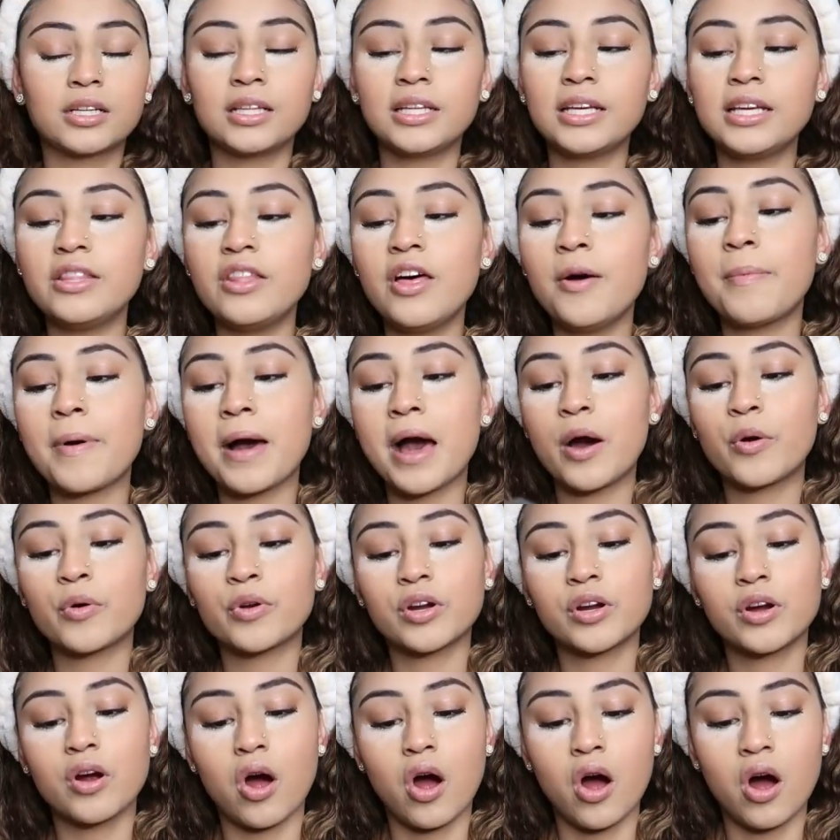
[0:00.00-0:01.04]
clean the
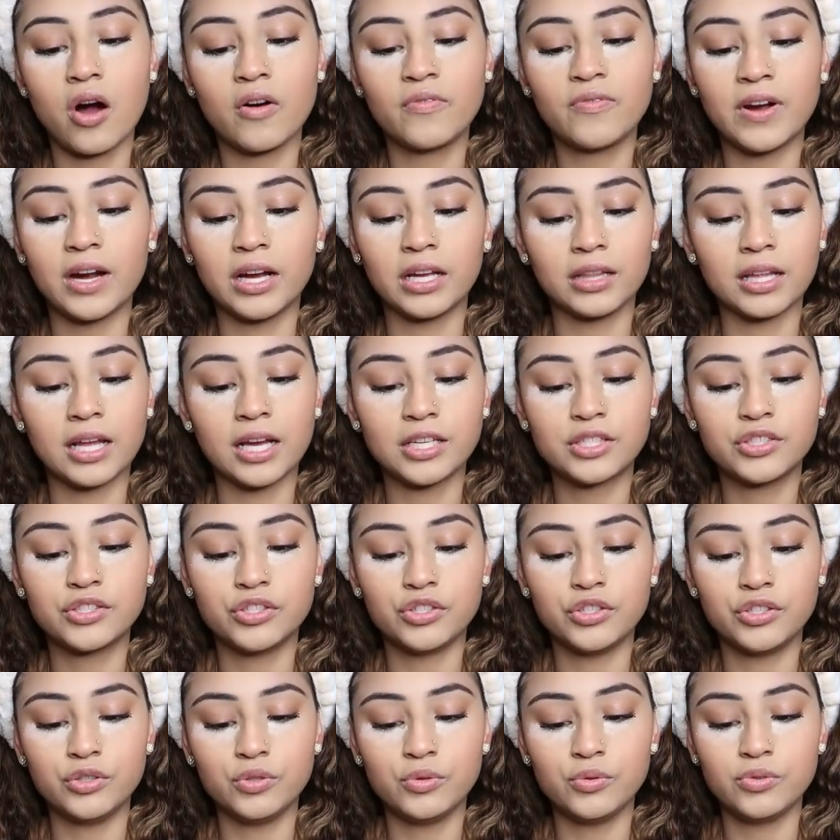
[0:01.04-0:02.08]
powder off, I like
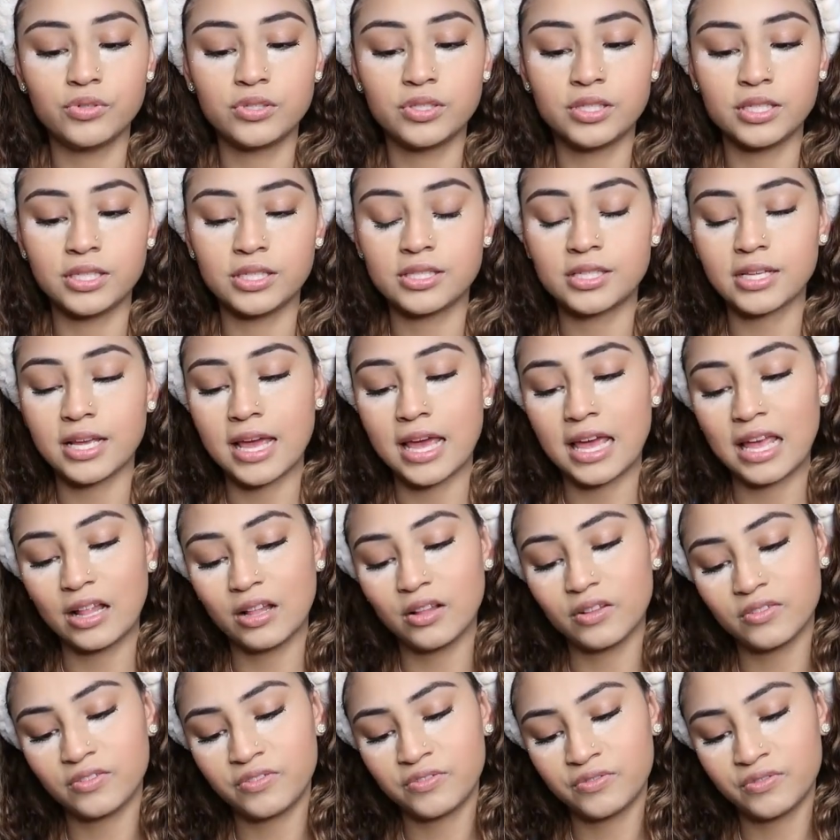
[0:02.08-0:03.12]
to use this
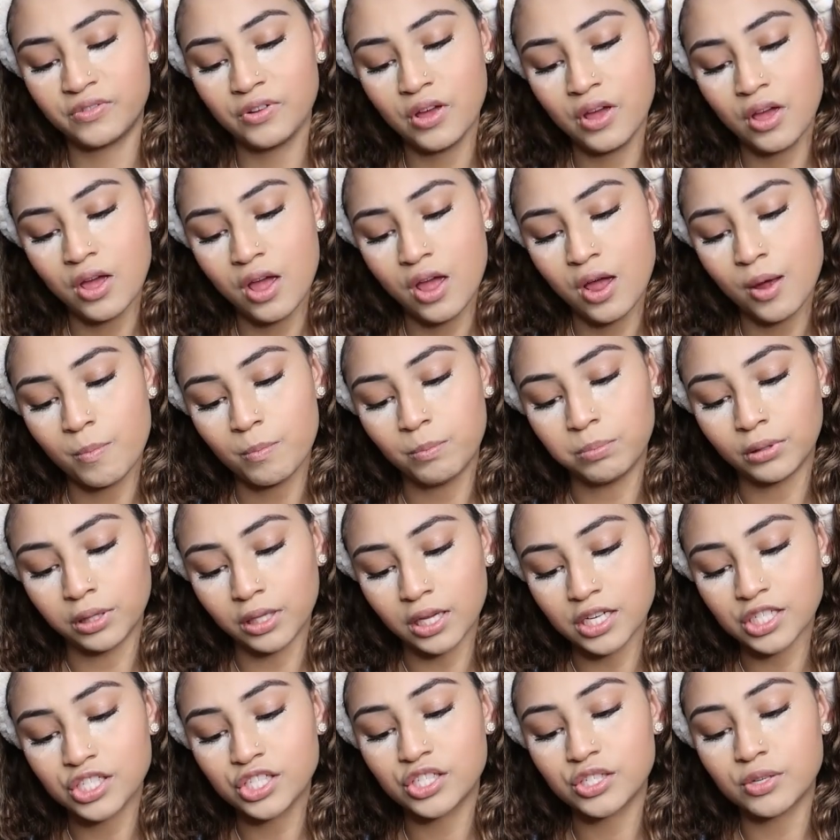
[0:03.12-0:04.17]
e.l.f.
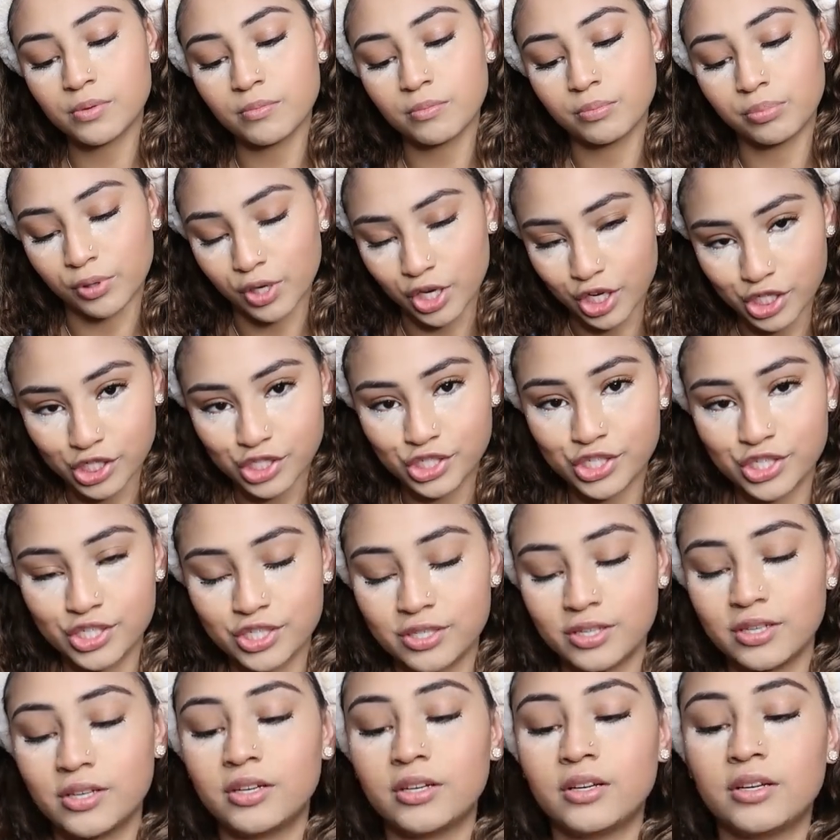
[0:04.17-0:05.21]
blush
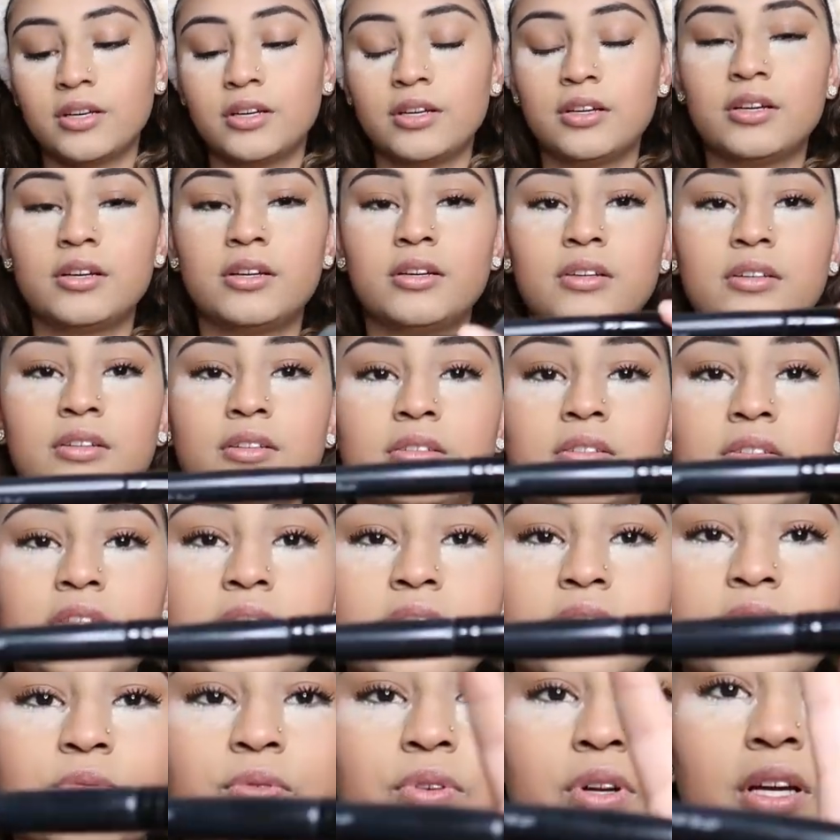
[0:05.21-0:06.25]
brush.
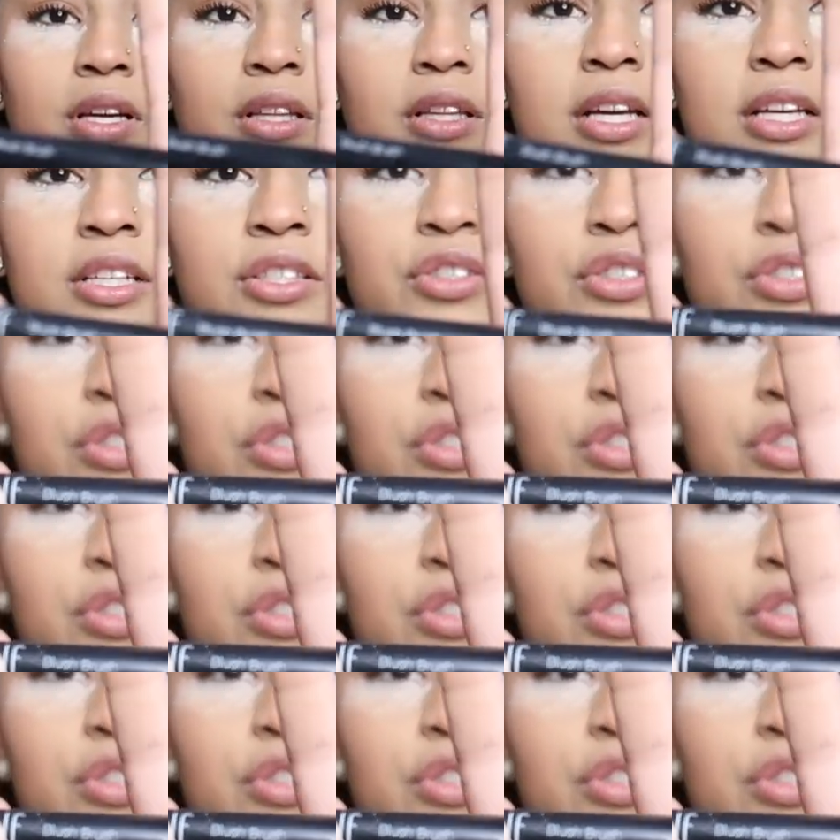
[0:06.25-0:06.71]
That's what I like